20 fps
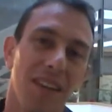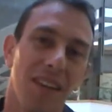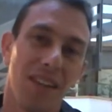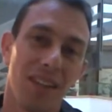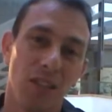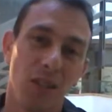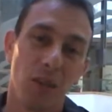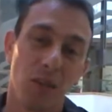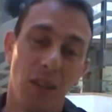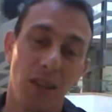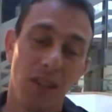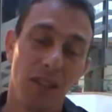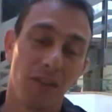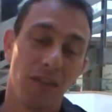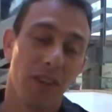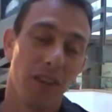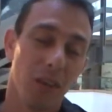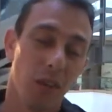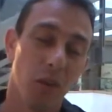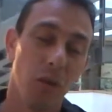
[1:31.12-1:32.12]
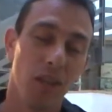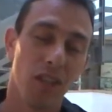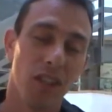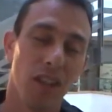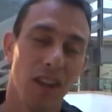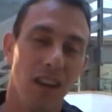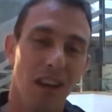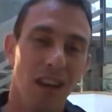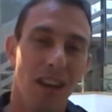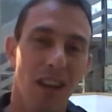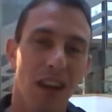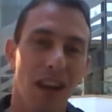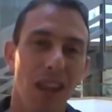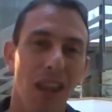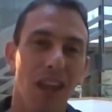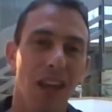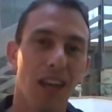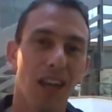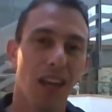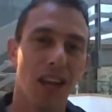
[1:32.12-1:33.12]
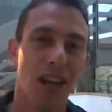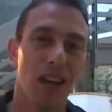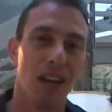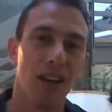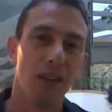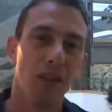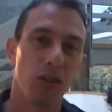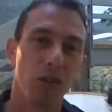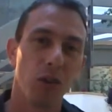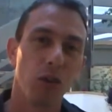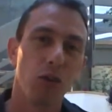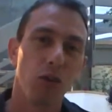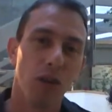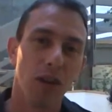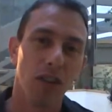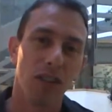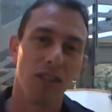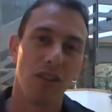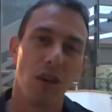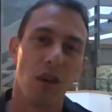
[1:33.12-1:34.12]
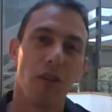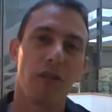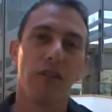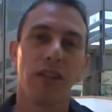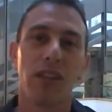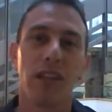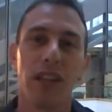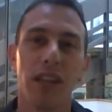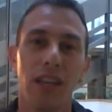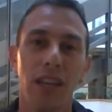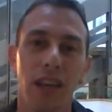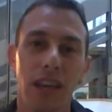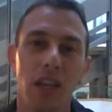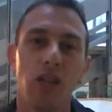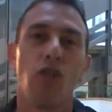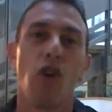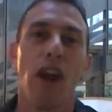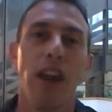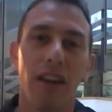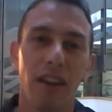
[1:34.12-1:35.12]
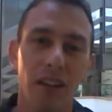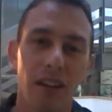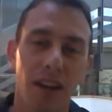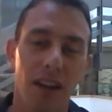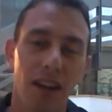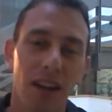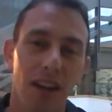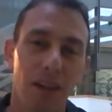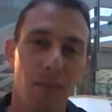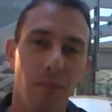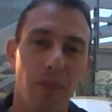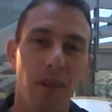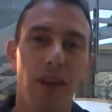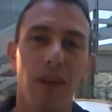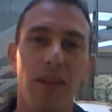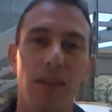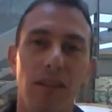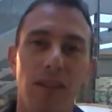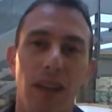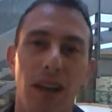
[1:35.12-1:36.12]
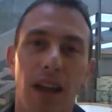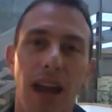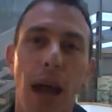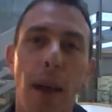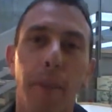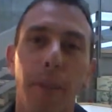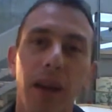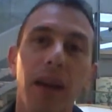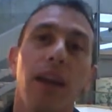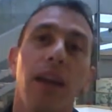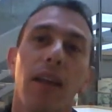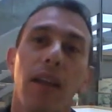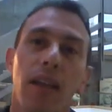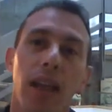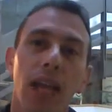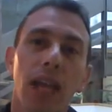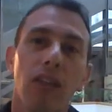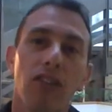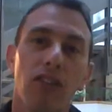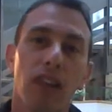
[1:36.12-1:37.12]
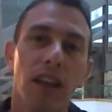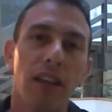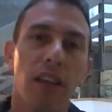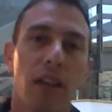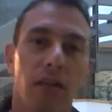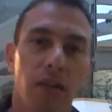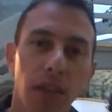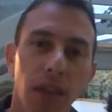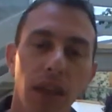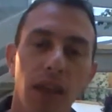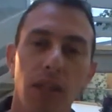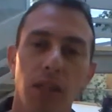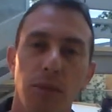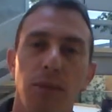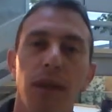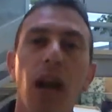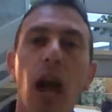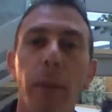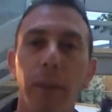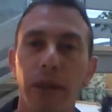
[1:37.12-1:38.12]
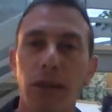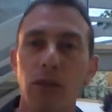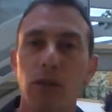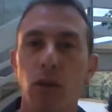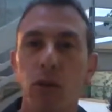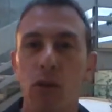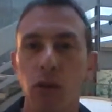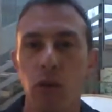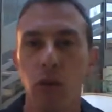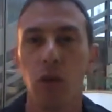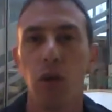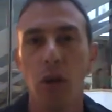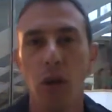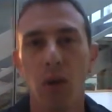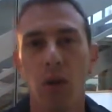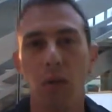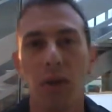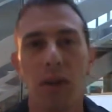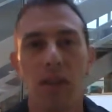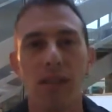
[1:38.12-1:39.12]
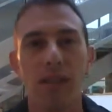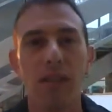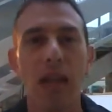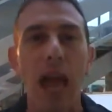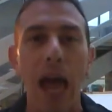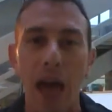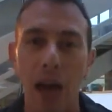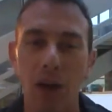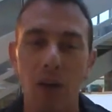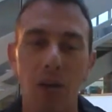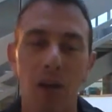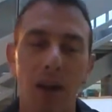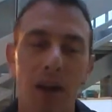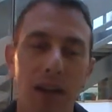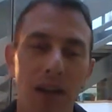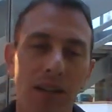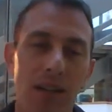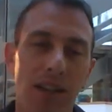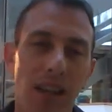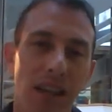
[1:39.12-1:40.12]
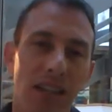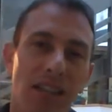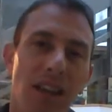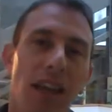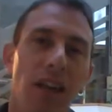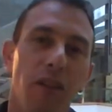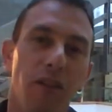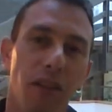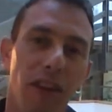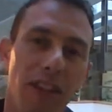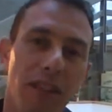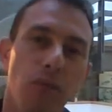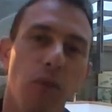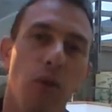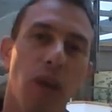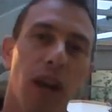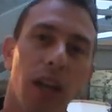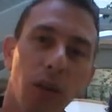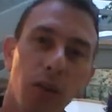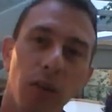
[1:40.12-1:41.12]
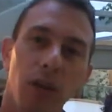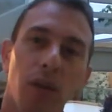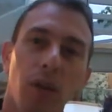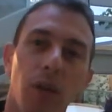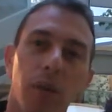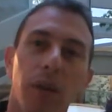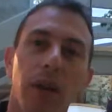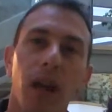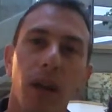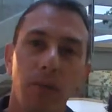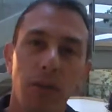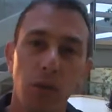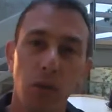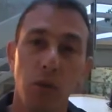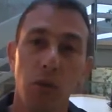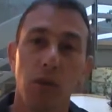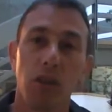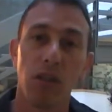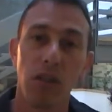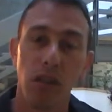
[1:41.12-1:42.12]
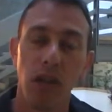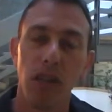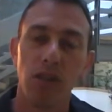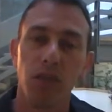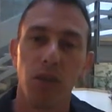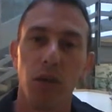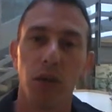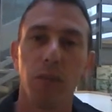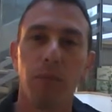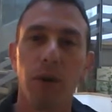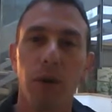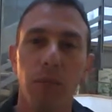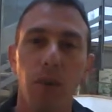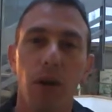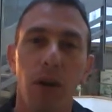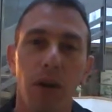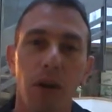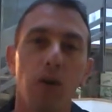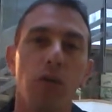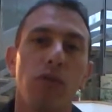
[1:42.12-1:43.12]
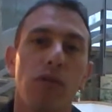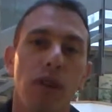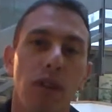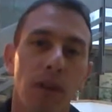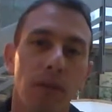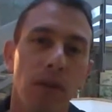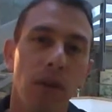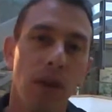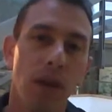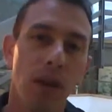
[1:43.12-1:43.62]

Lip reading: So that's a very good question. I think social is obviously a trend that is happening in the internet. Everything is becoming social. We can see how sites like Facebook, like Twitter are becoming so successful and people are using them.